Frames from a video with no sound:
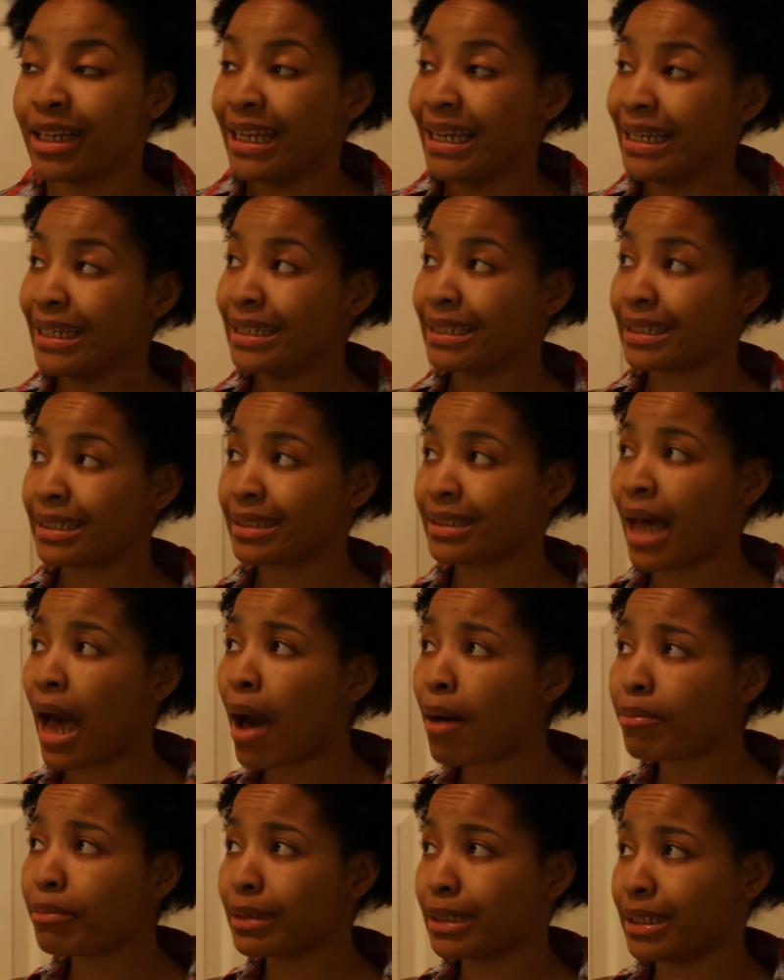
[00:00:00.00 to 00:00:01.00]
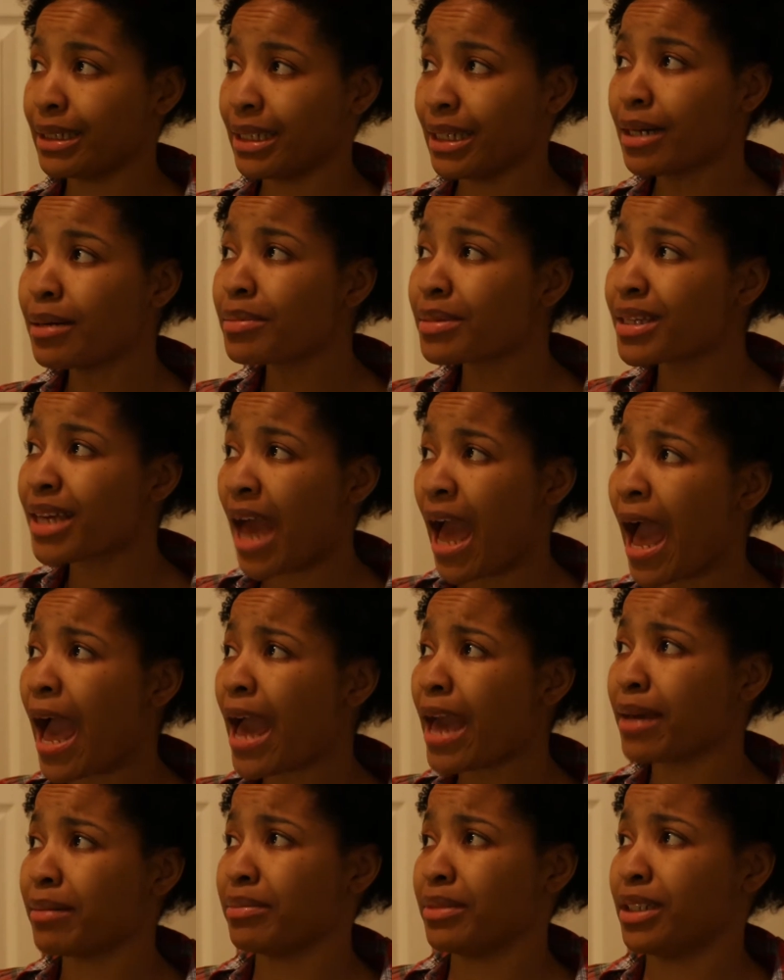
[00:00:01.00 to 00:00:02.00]
Need to stop with them
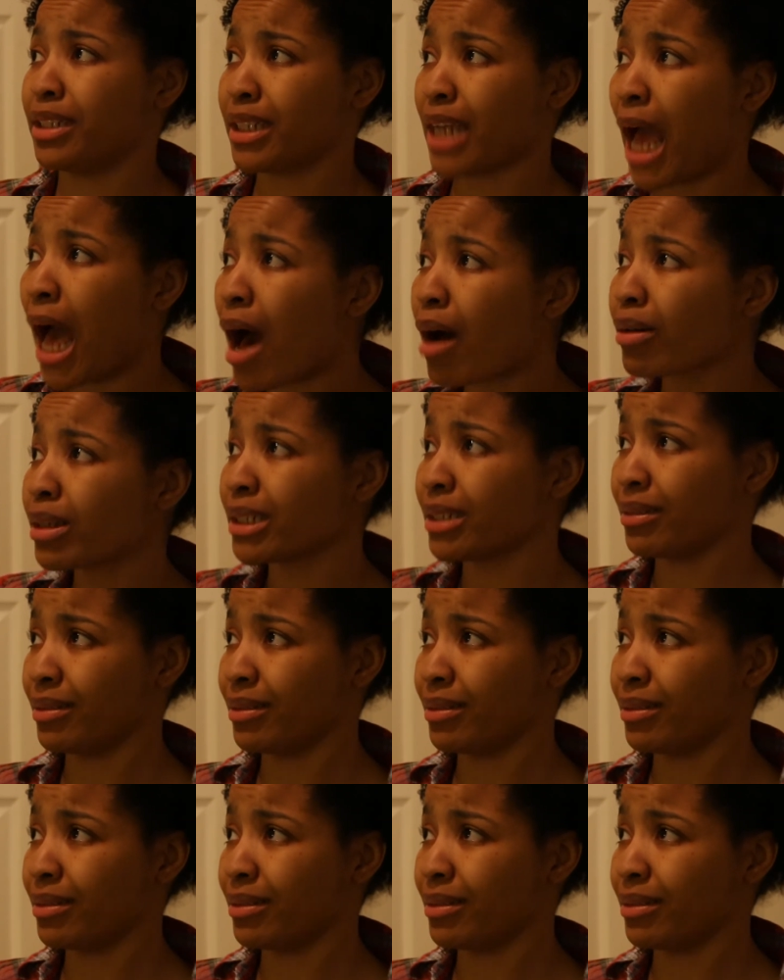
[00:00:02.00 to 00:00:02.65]
games, shout